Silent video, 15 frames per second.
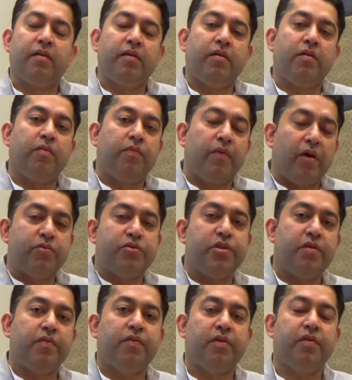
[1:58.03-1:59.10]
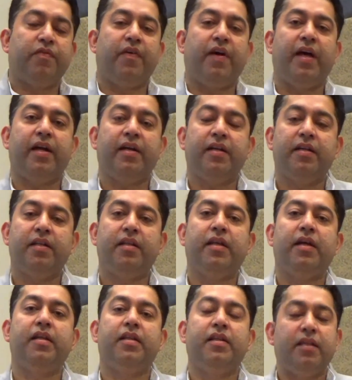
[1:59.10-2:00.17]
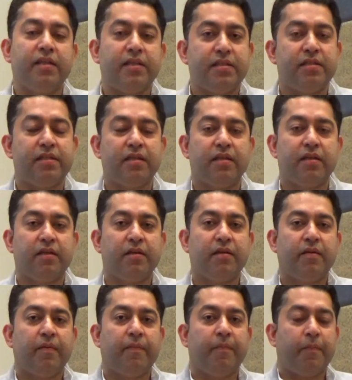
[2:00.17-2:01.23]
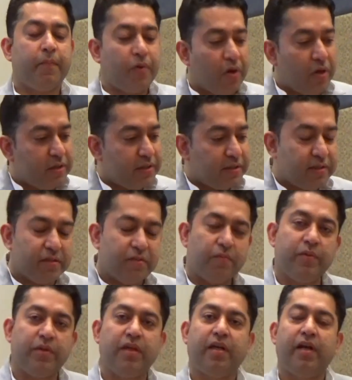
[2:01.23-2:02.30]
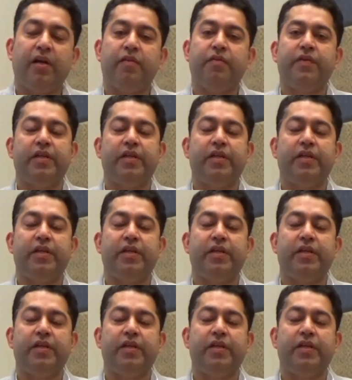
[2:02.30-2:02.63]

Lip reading: you know, vouching for the fact that this products with the kind of